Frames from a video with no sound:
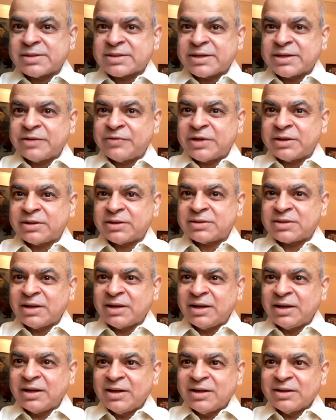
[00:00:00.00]
savings
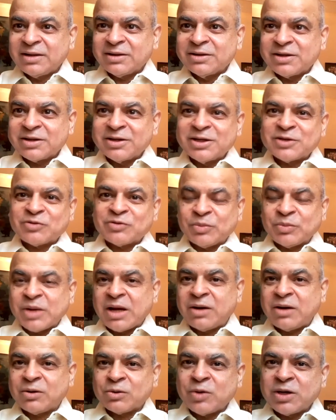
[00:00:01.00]
30 years from
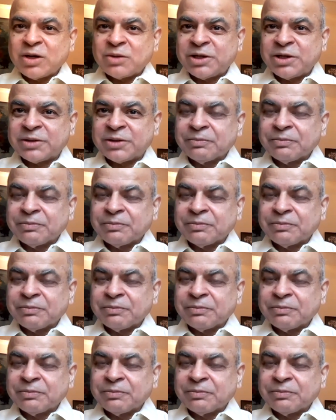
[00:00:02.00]
now, quite a bit.